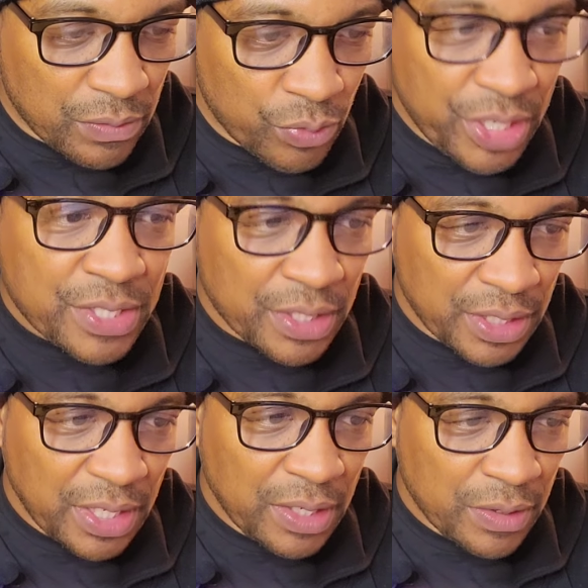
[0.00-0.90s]

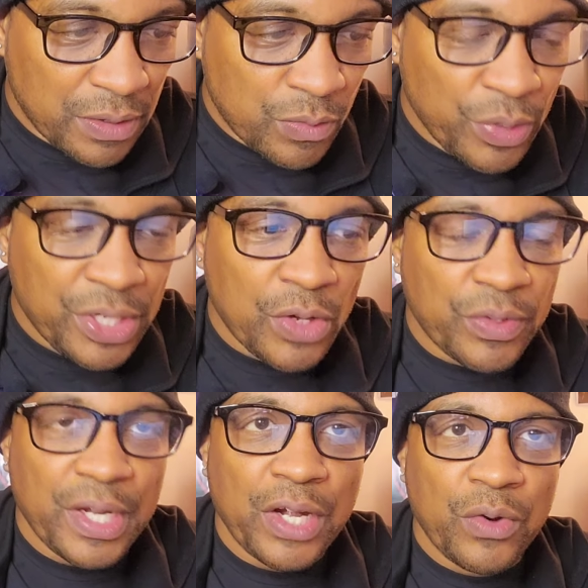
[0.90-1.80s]
recently, we know
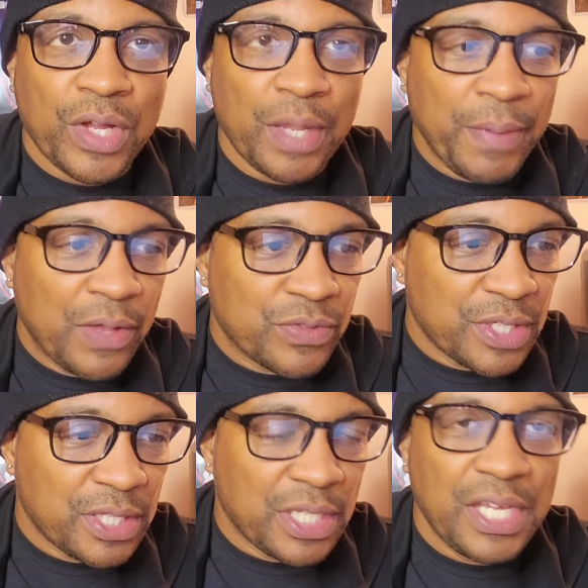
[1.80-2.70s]
that Errol came out and
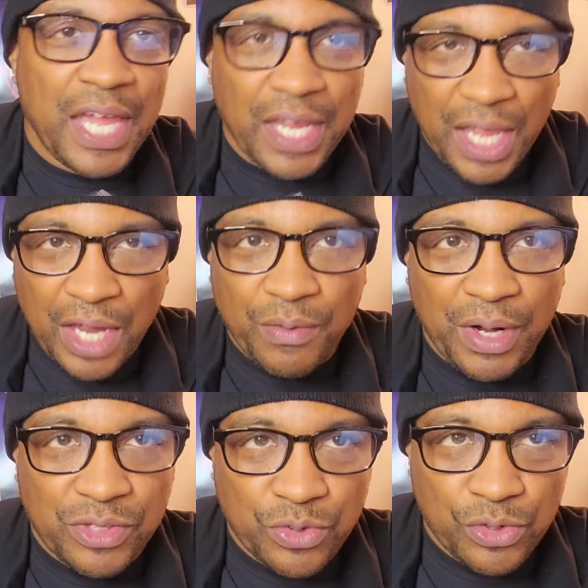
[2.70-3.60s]
said that he had
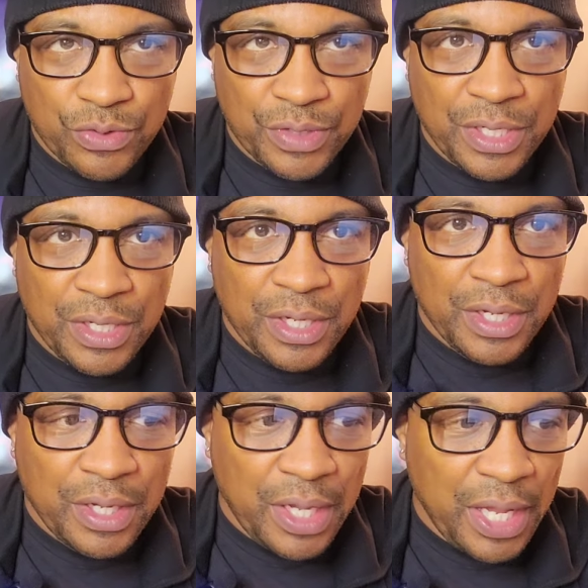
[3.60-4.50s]
cataract surgery,
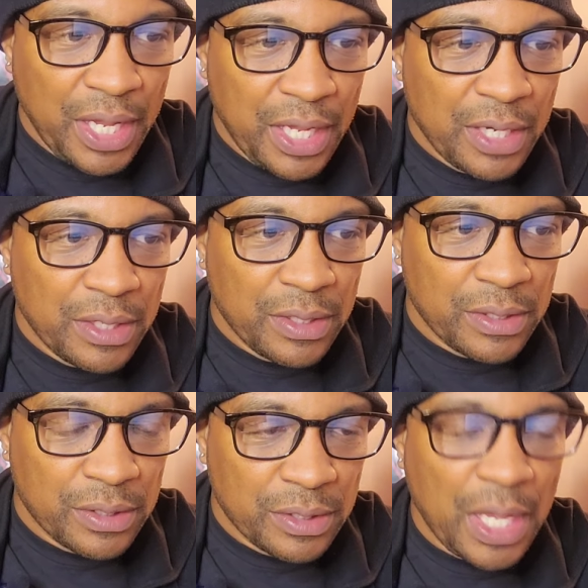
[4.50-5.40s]
and
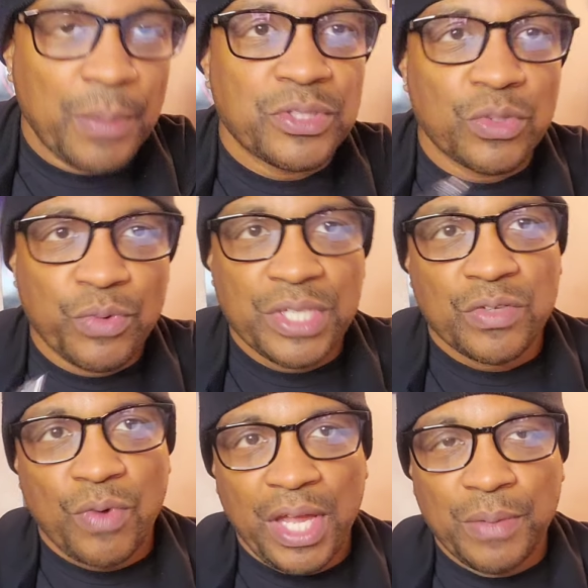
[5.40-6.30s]
that was the
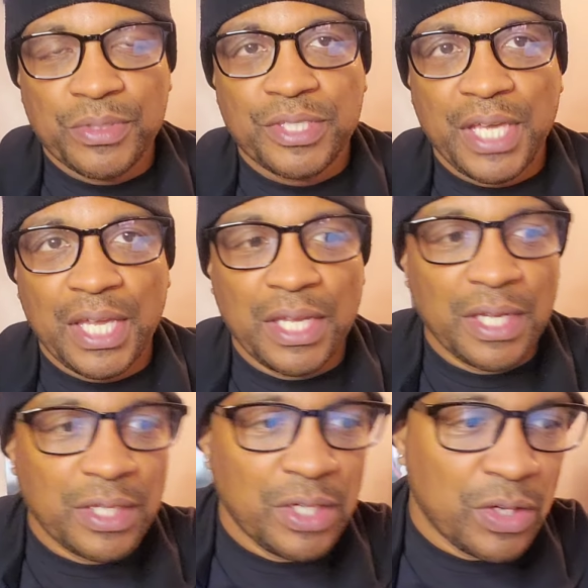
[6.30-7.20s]
reason why he was
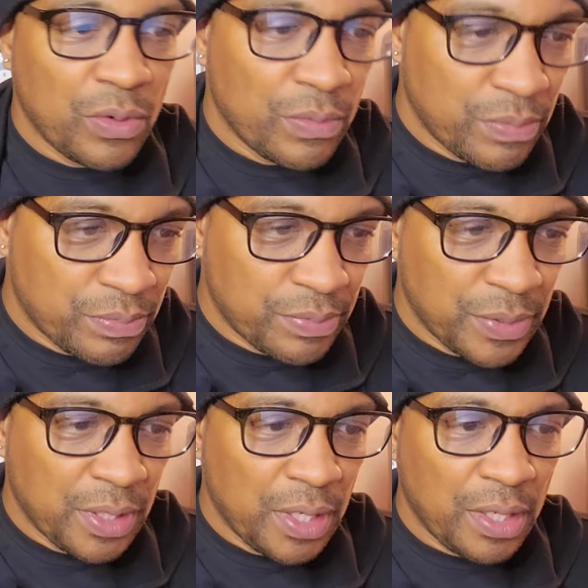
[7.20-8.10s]
taking, you know,
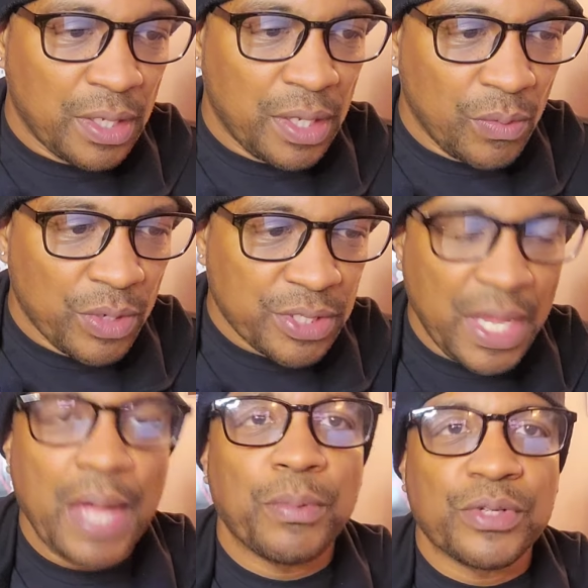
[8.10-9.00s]
he
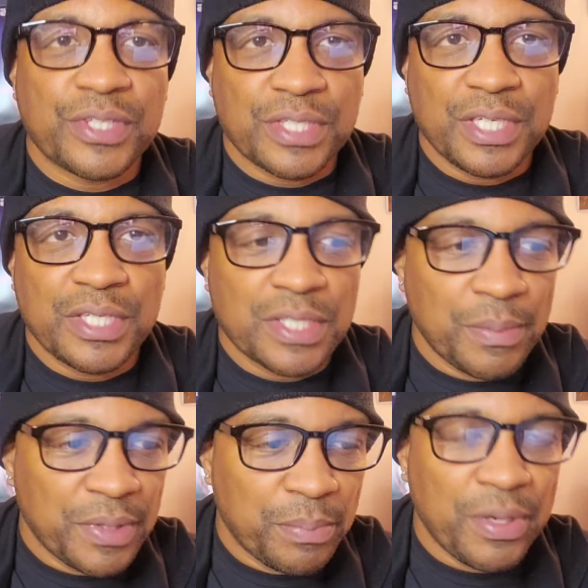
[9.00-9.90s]
wasn't able to see
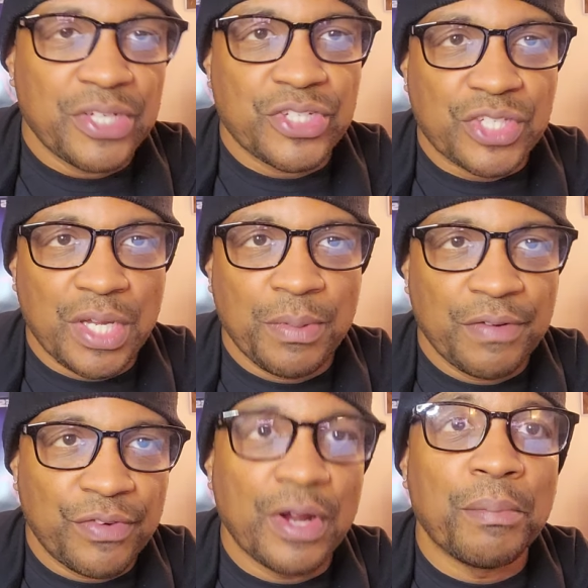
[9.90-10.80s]
some of the punches
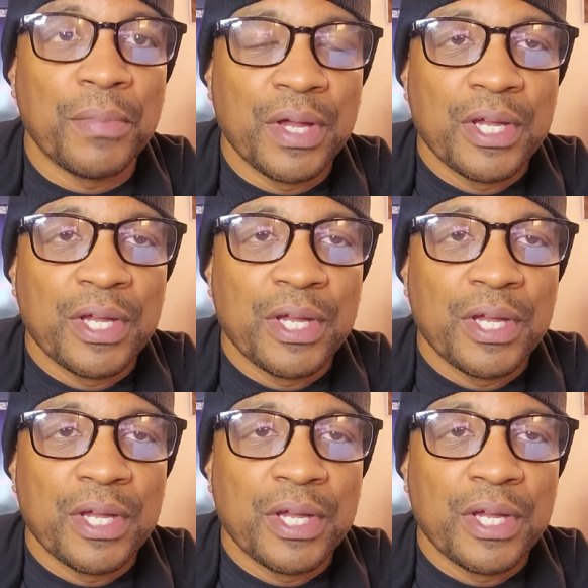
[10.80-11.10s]
coming from